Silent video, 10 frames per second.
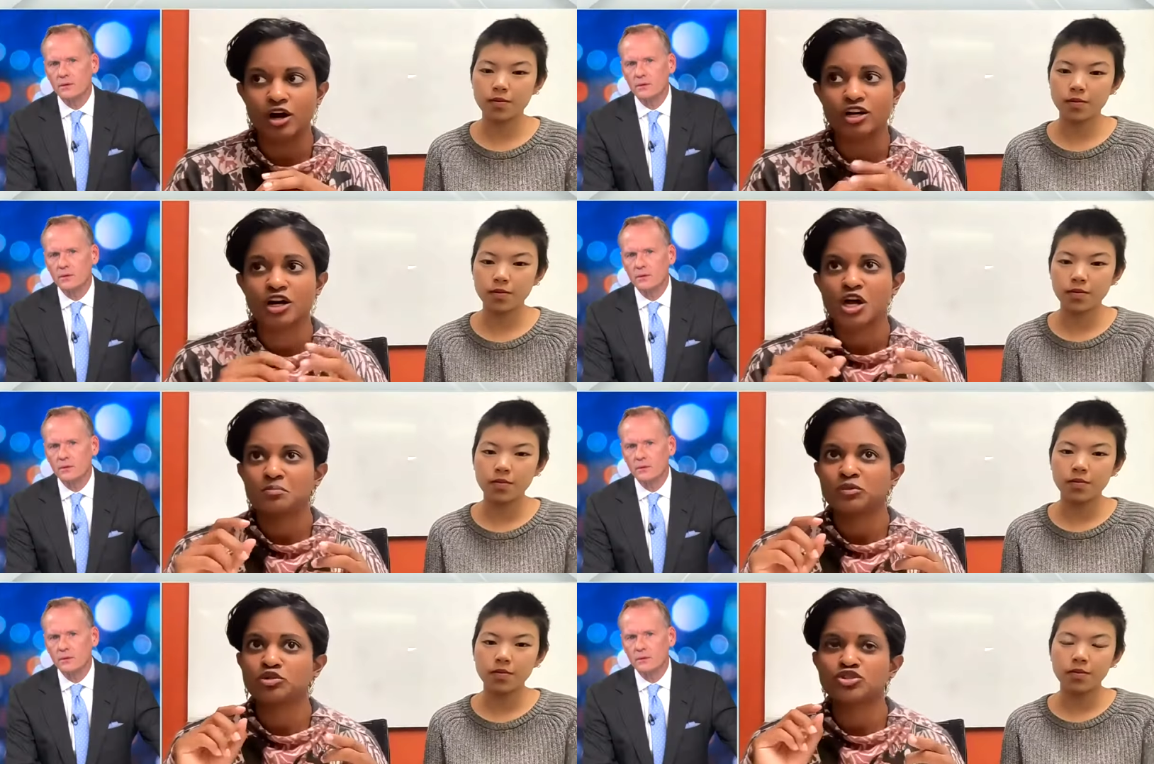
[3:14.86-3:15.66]
Speaker 1: are
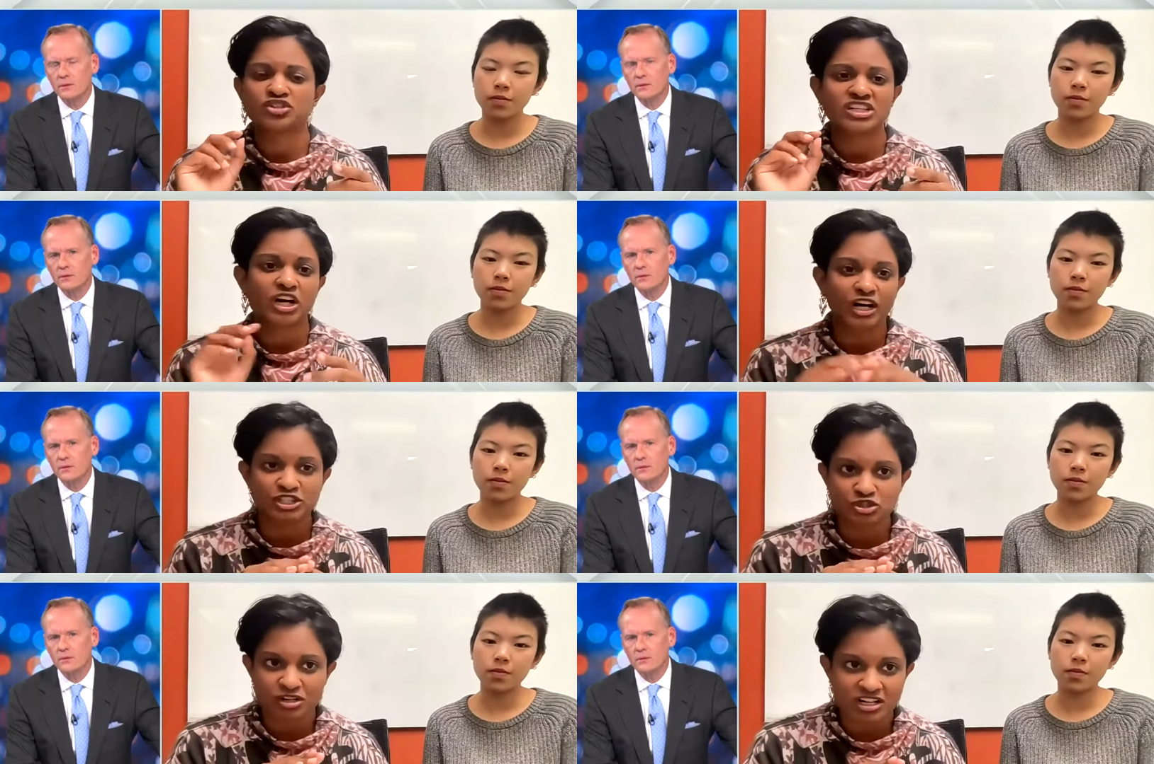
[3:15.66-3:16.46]
usually
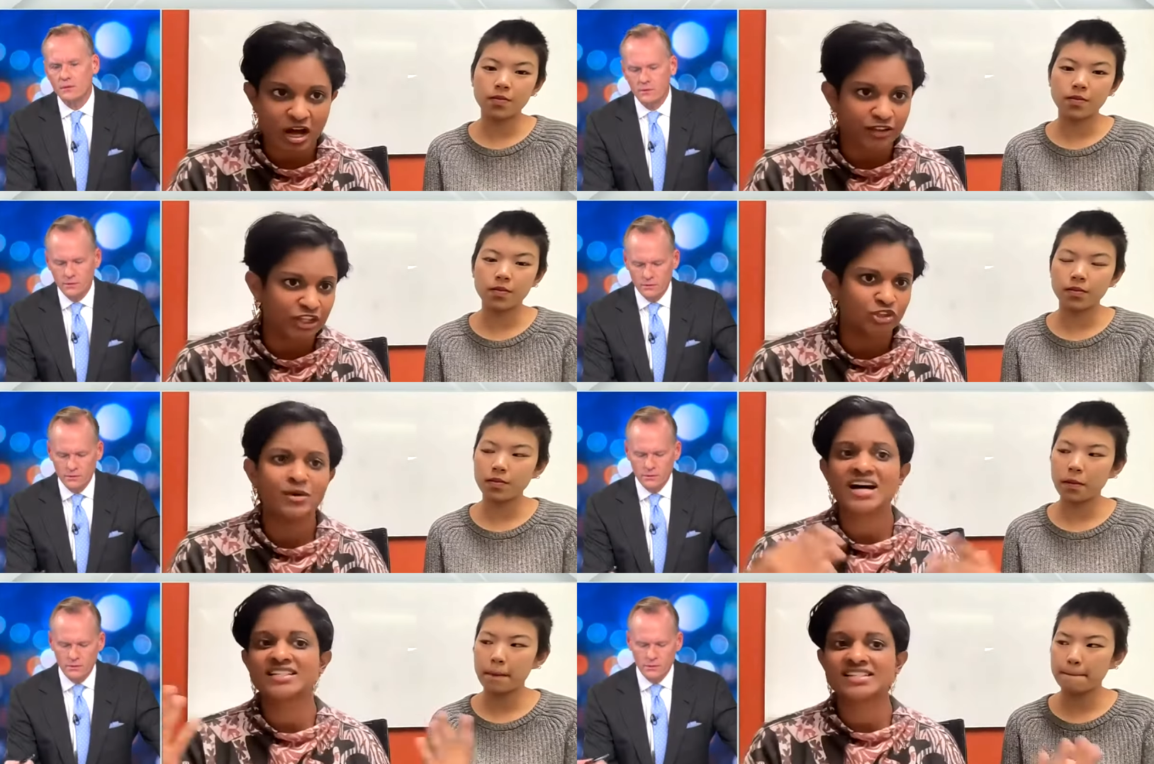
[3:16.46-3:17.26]
concentrated on the
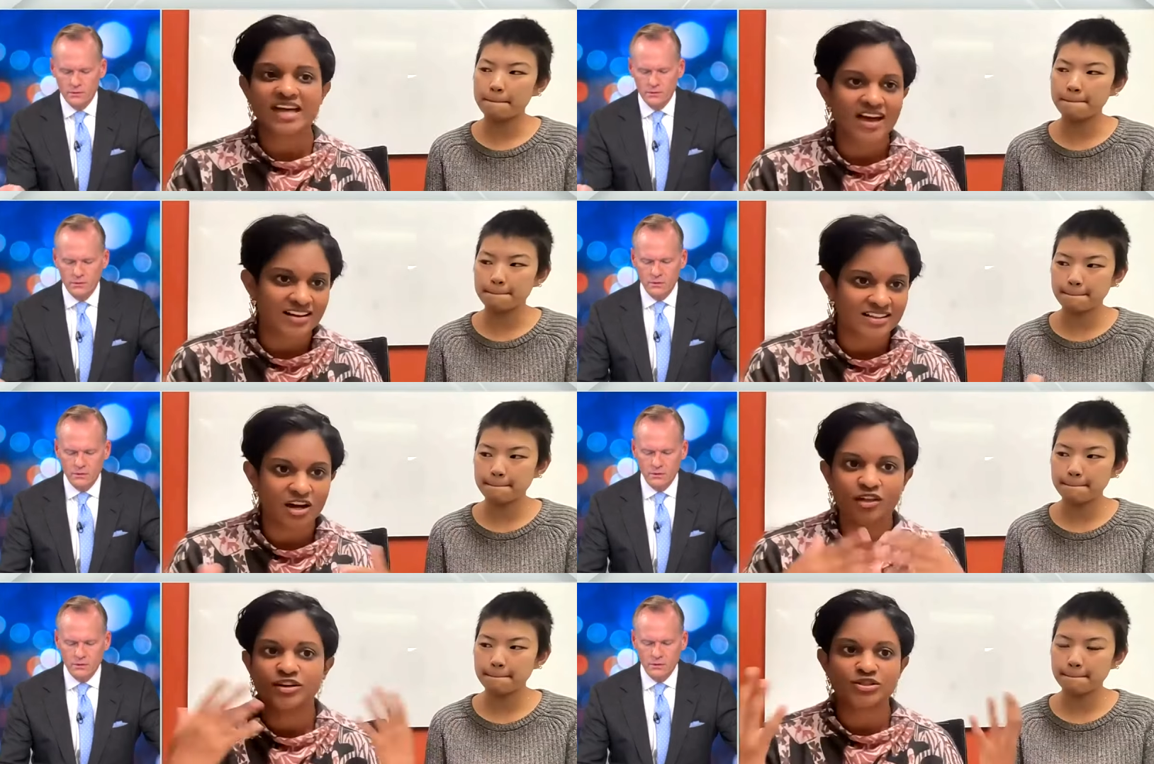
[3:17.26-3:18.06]
US
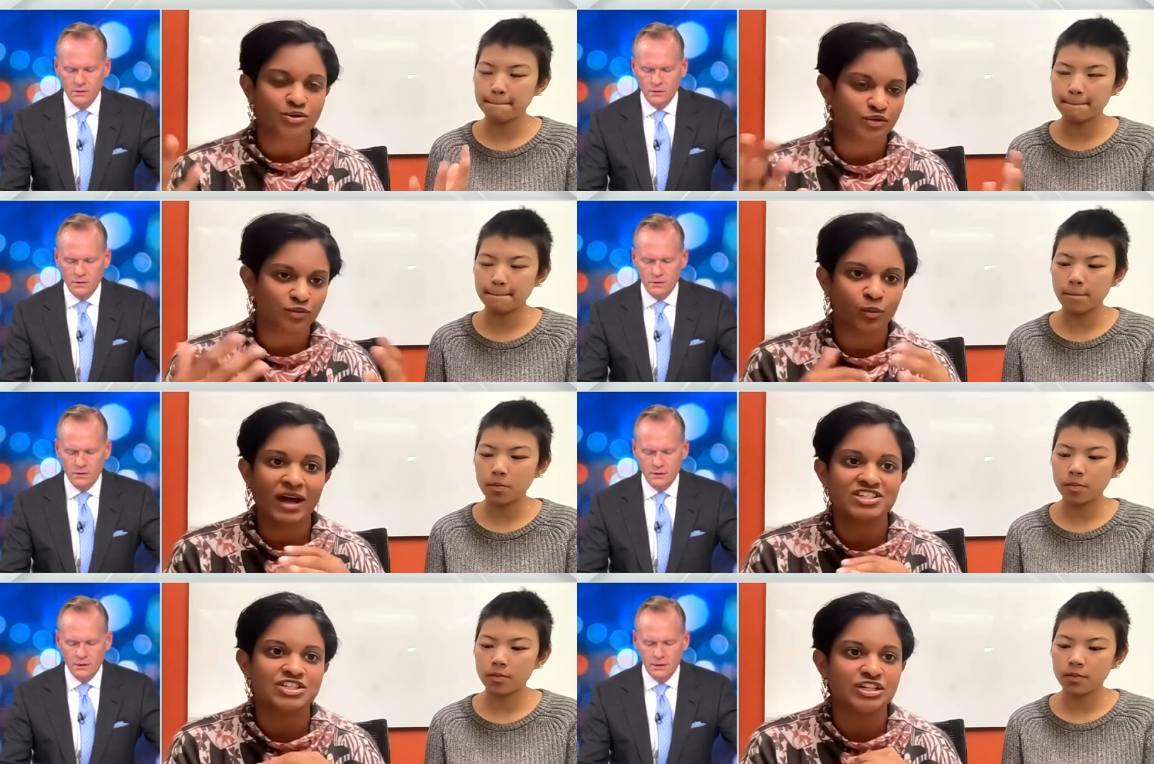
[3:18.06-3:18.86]
and other sort of
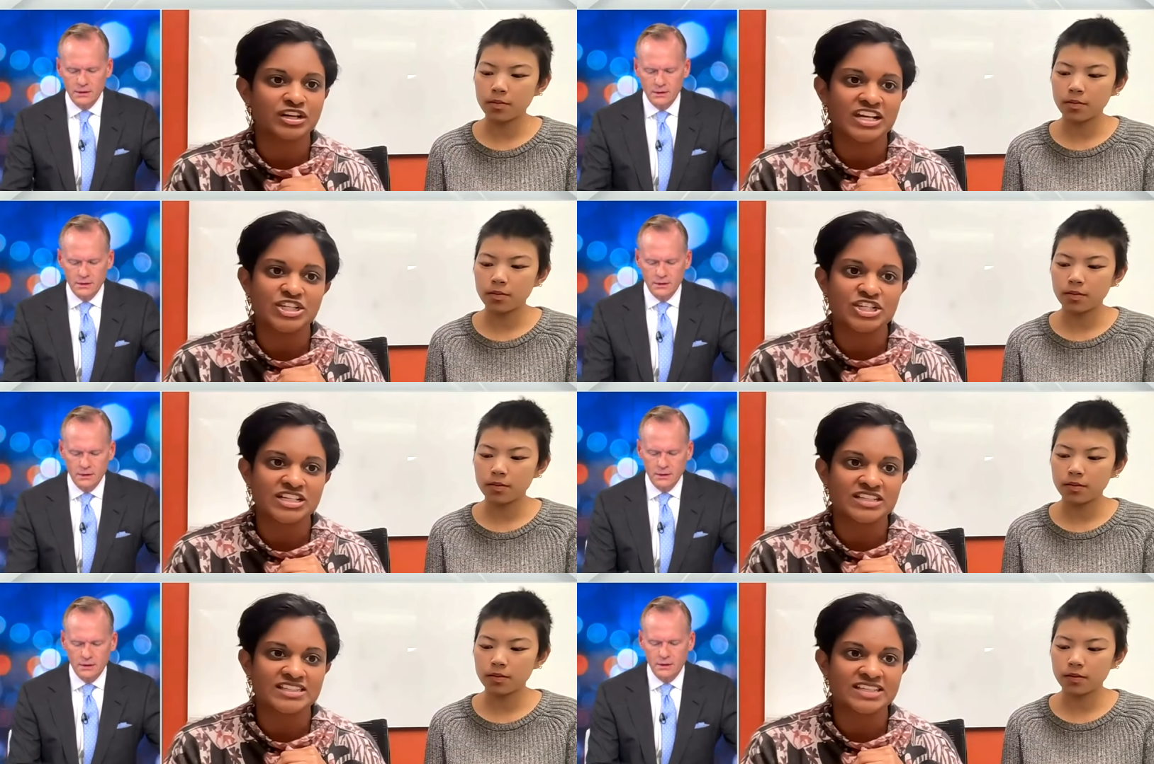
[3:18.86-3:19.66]
Western
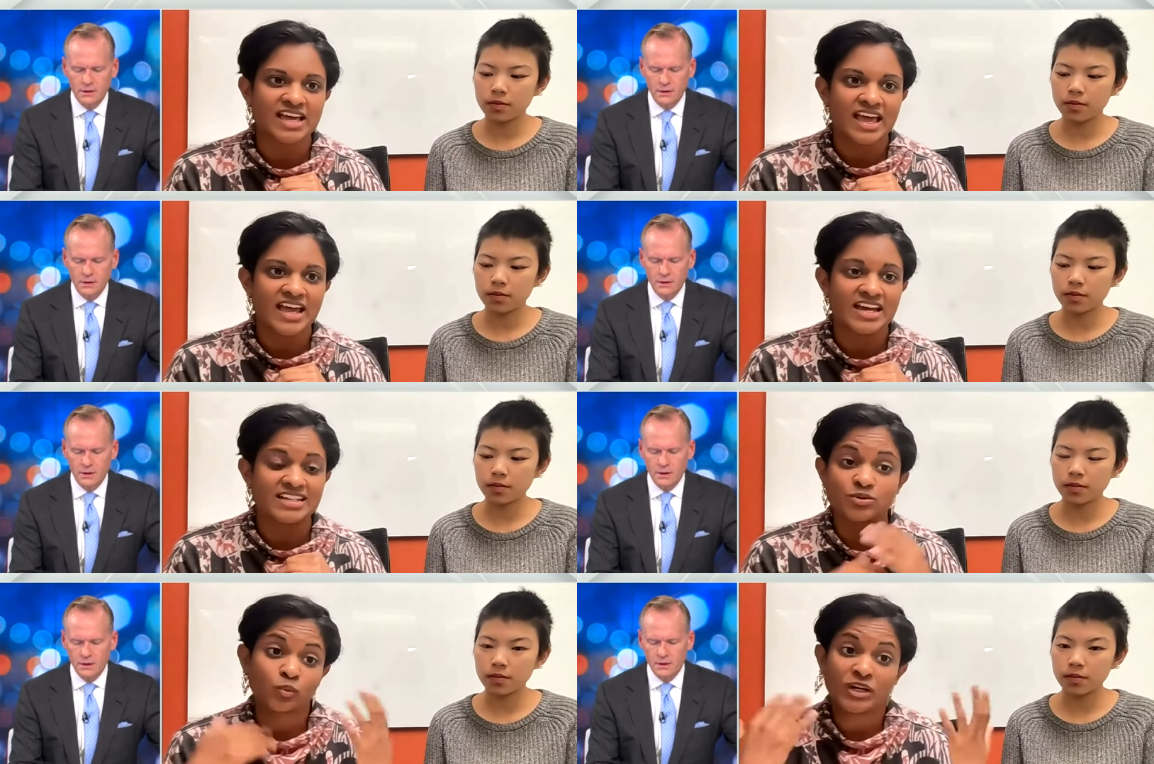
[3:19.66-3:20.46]
nations.
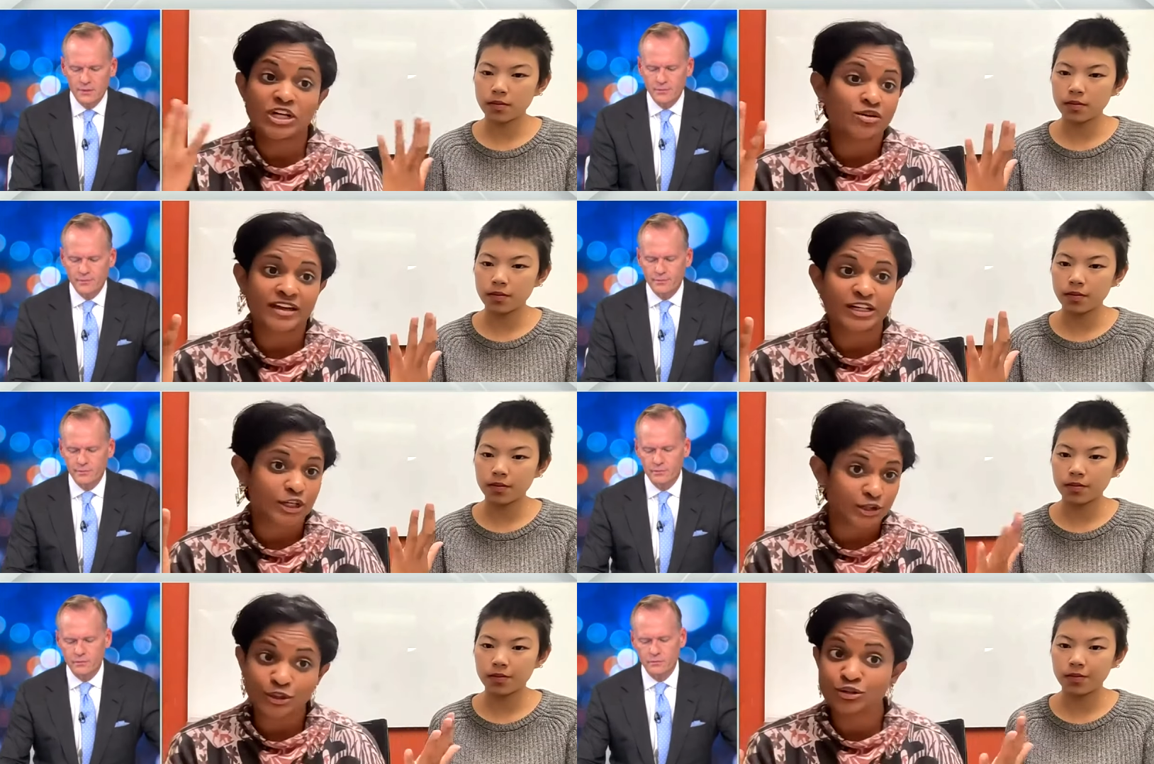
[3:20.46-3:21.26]
And we know
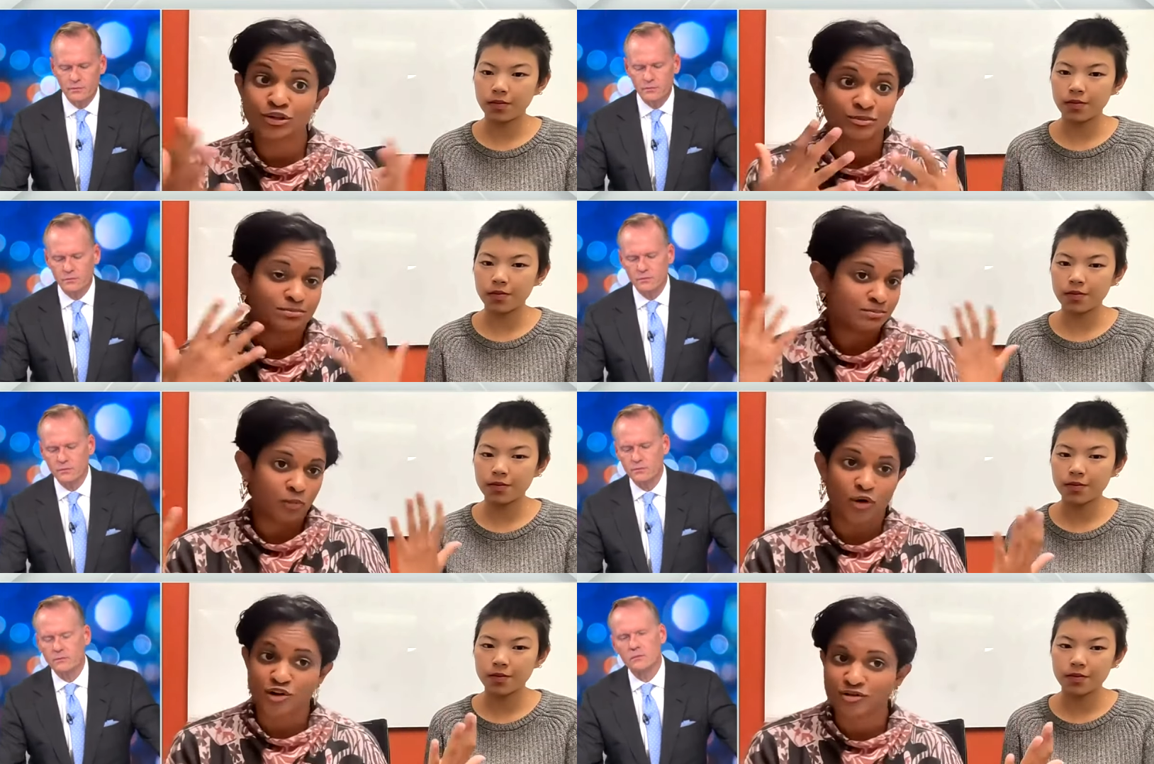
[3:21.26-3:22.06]
they include
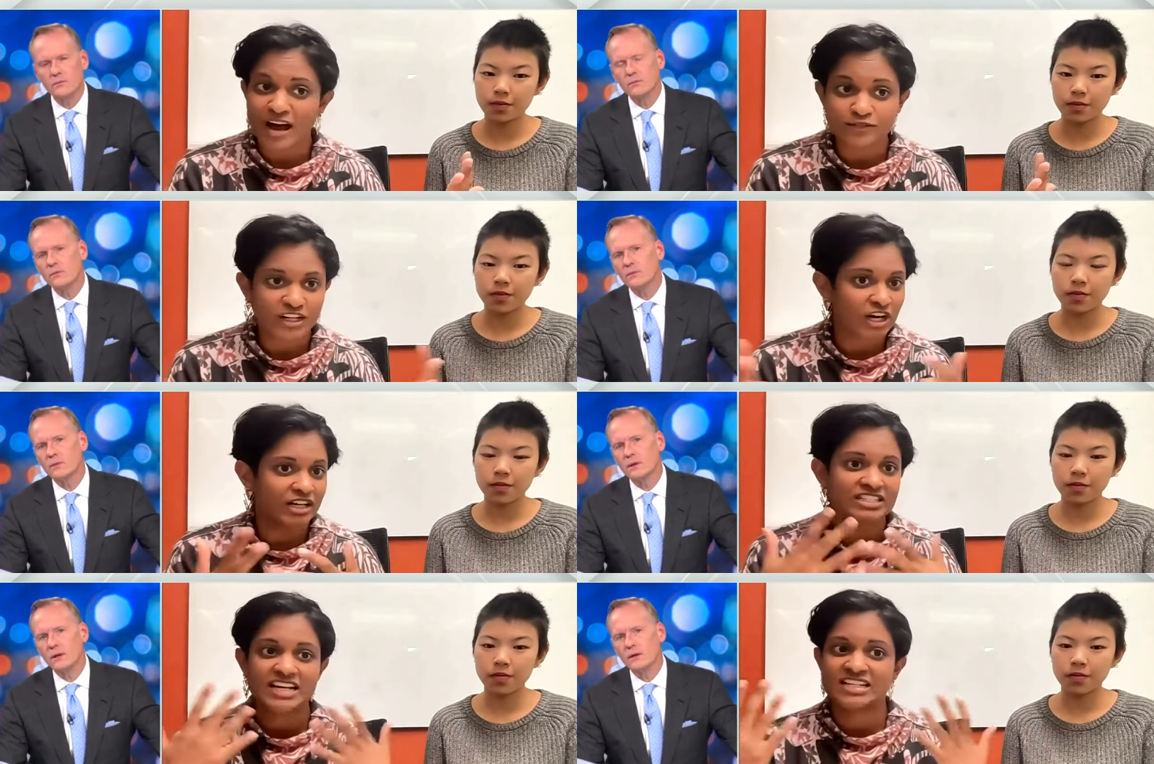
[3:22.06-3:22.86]
pornographic
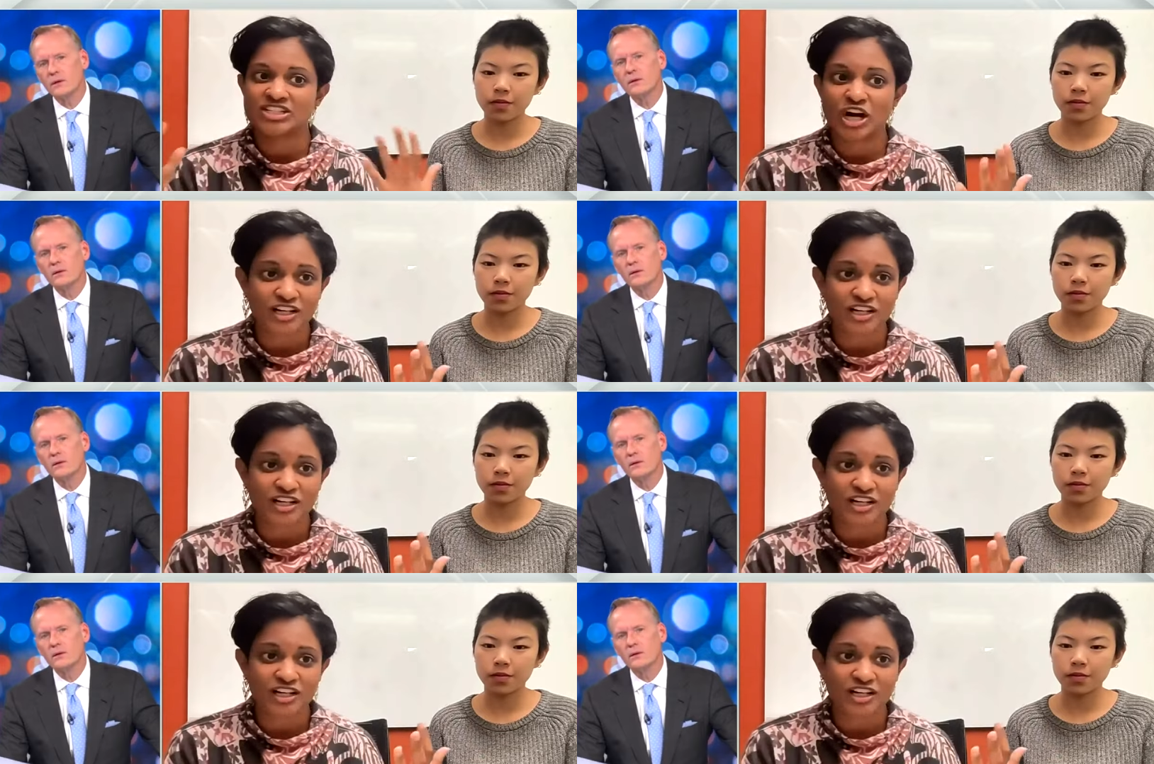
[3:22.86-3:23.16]
content,